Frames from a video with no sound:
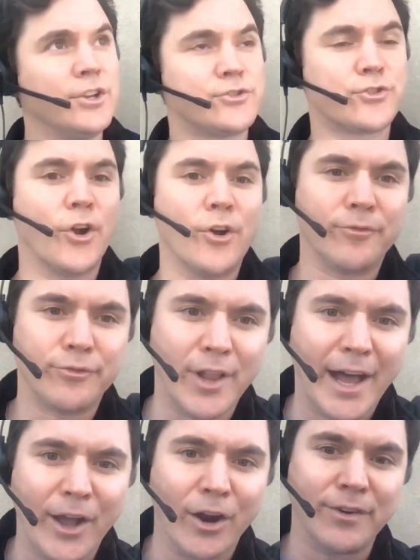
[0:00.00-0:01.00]
drone
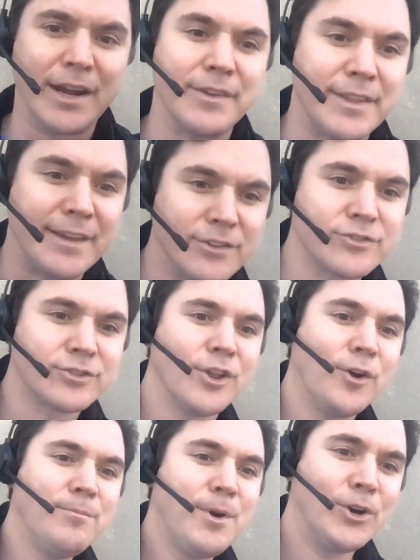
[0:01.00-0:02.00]
flyover and everything's in
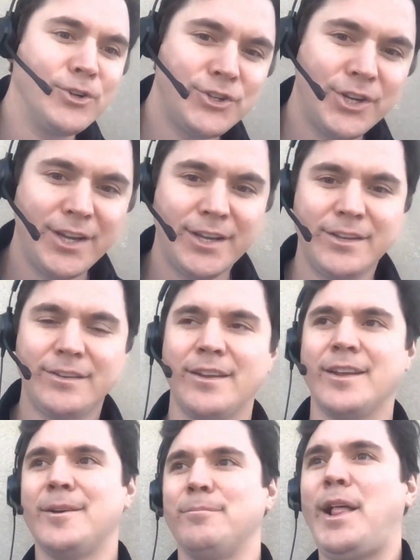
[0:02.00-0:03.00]
slow motion and
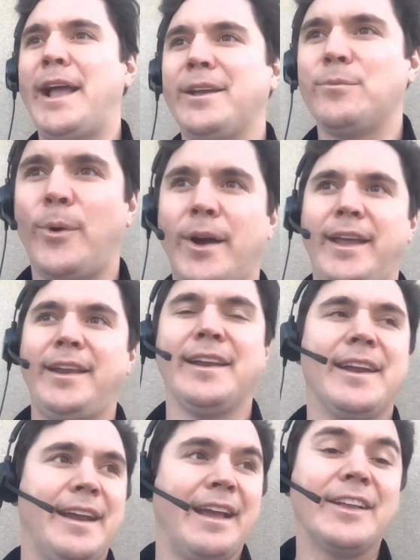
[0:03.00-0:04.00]
black and white.
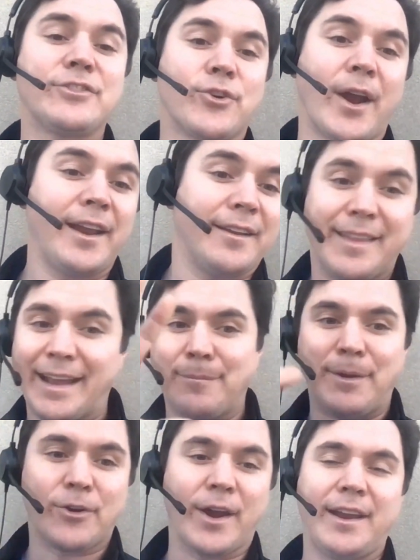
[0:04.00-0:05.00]
And that's great. That can
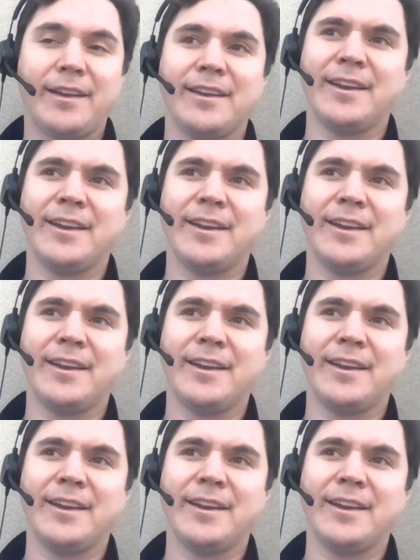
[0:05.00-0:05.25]
be great.